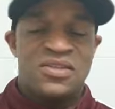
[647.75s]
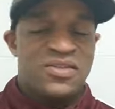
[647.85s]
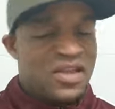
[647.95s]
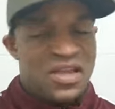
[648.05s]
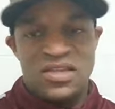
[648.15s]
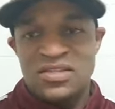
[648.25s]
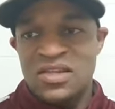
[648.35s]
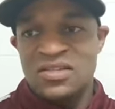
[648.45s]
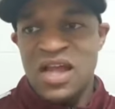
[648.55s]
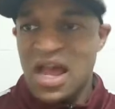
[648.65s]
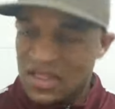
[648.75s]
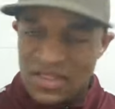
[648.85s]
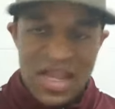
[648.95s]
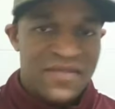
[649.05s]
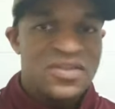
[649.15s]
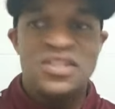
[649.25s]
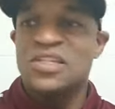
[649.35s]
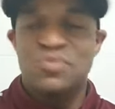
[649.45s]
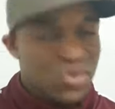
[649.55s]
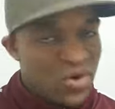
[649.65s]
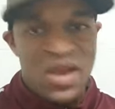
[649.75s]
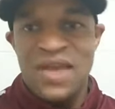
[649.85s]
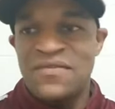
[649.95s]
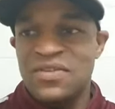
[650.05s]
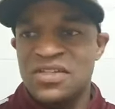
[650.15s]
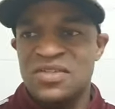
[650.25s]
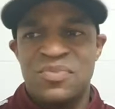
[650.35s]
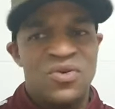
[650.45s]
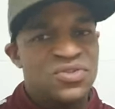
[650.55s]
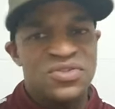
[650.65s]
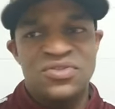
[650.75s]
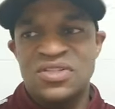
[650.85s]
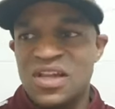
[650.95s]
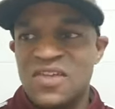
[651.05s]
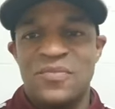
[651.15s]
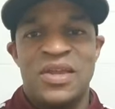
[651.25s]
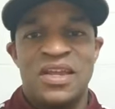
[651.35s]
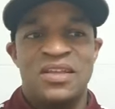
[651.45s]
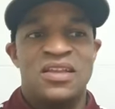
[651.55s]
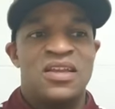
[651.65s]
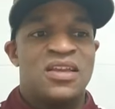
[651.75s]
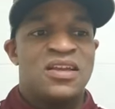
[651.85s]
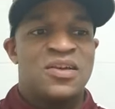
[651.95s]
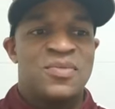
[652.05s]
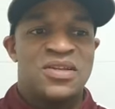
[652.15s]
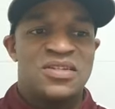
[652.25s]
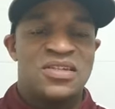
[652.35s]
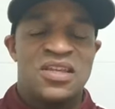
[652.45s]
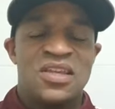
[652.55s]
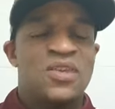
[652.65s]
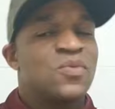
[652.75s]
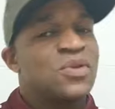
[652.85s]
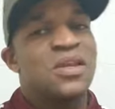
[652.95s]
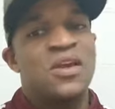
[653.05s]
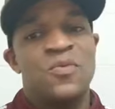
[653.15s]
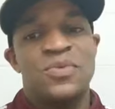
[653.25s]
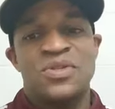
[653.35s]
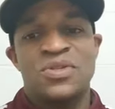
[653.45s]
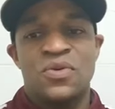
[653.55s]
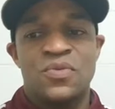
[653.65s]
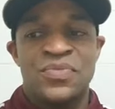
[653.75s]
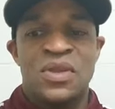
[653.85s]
As as college athletes, as pro athletes, post your stuff, man, um, because it, it, can really help you. So